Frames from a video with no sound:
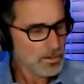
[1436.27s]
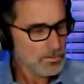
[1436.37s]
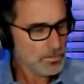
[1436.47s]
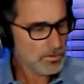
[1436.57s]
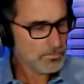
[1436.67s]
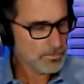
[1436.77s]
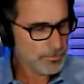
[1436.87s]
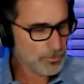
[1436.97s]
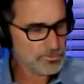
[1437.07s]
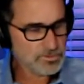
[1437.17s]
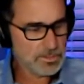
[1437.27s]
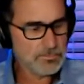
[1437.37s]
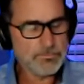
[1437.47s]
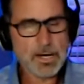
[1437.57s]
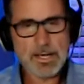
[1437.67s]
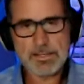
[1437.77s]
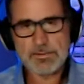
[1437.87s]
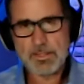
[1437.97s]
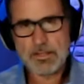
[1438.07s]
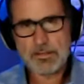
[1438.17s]
The person
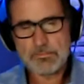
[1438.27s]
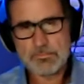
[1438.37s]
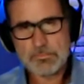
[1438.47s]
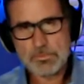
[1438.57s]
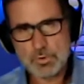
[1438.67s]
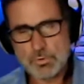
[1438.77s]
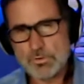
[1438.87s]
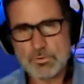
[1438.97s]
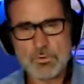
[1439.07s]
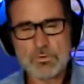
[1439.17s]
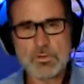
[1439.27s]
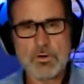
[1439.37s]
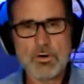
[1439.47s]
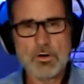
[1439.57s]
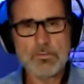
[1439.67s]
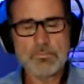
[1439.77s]
buying the 2-year-old car